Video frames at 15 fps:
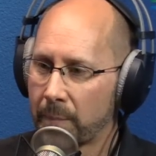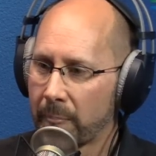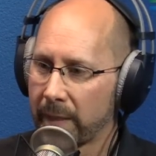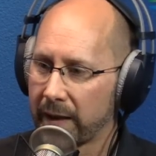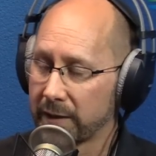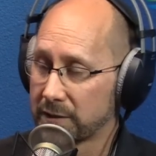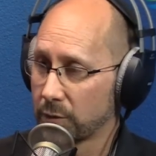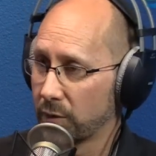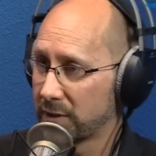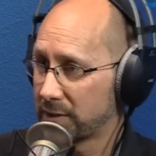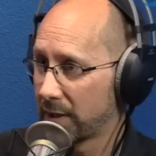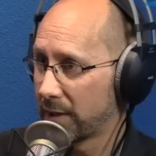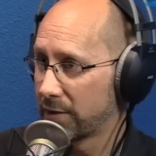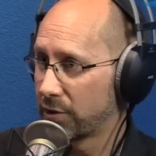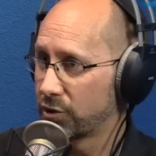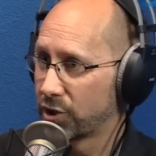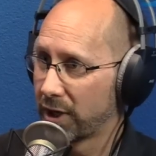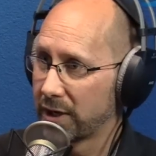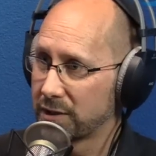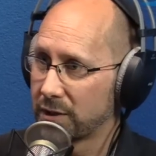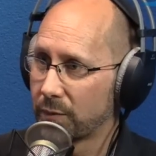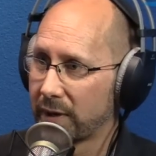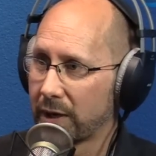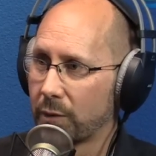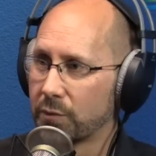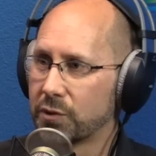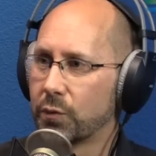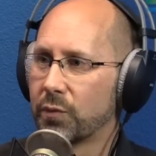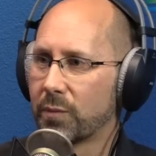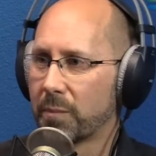And so I started to change the way I was
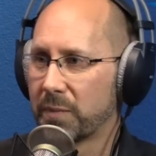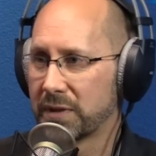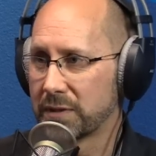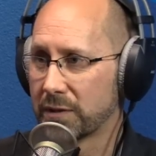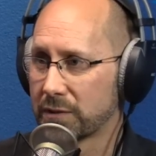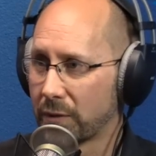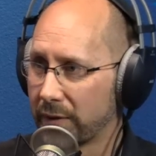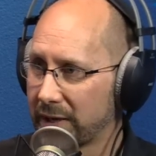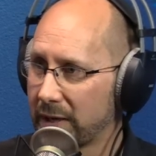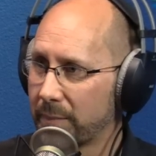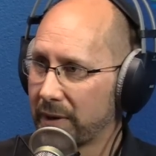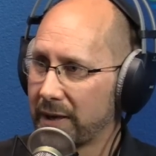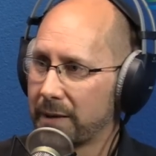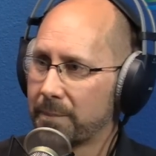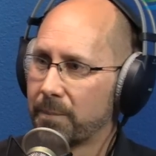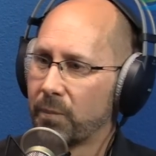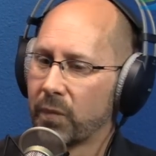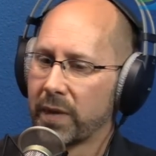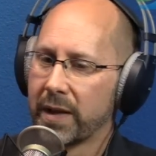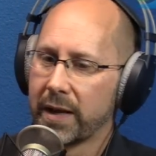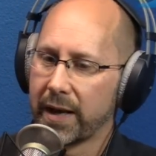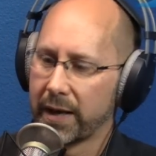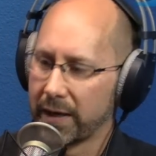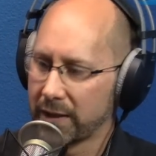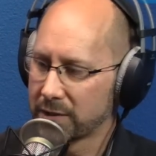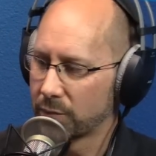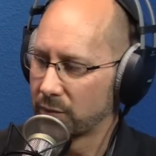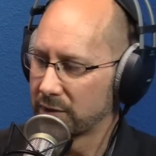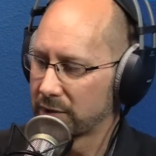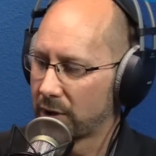doing my business on eBay. And as
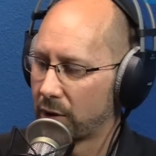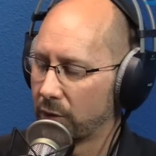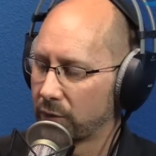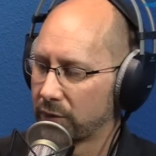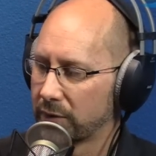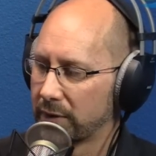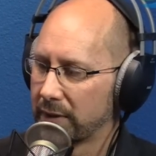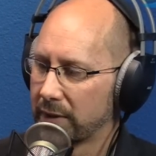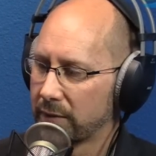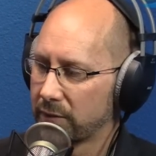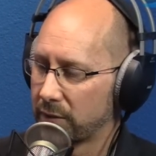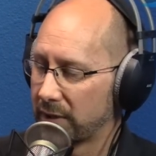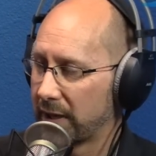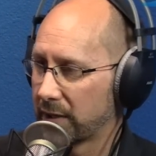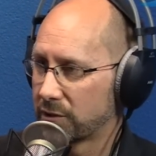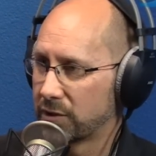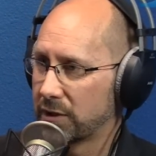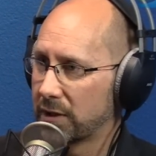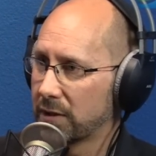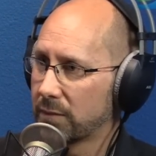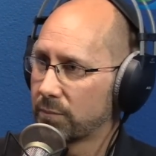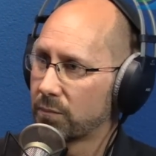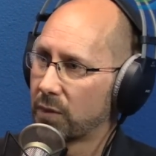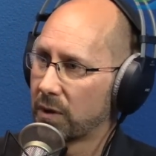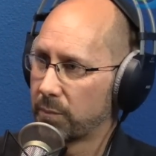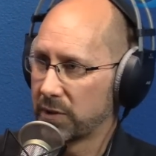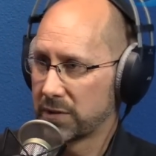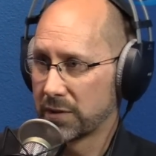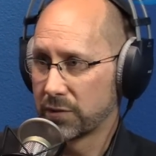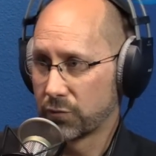a result, the next year, my
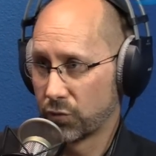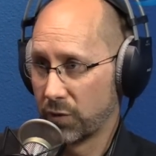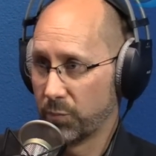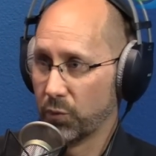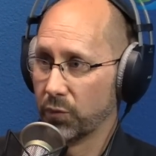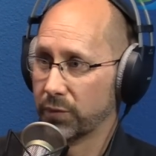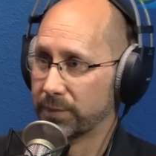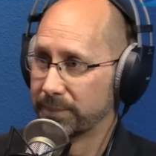business tripled.